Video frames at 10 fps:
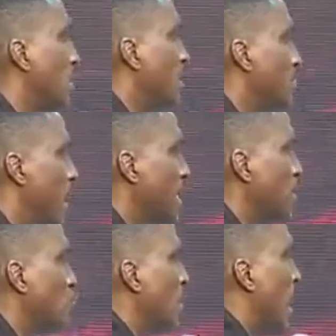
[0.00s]
In my
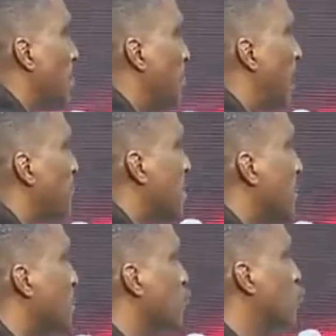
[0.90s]
little life, I've
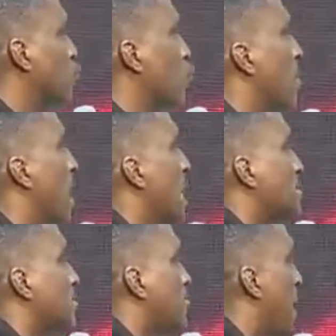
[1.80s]
given two
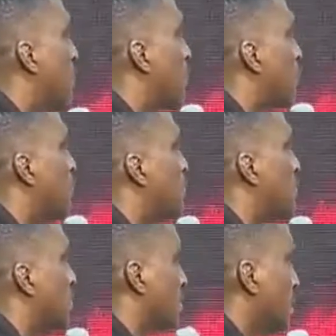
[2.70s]
S five
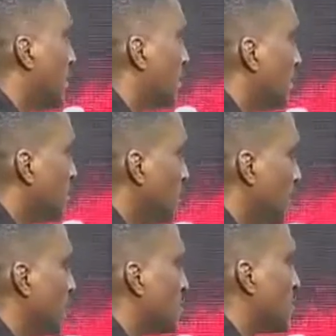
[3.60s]
fifty.
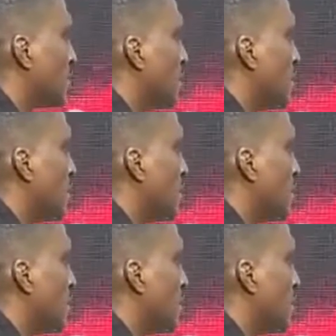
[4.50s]
Yes.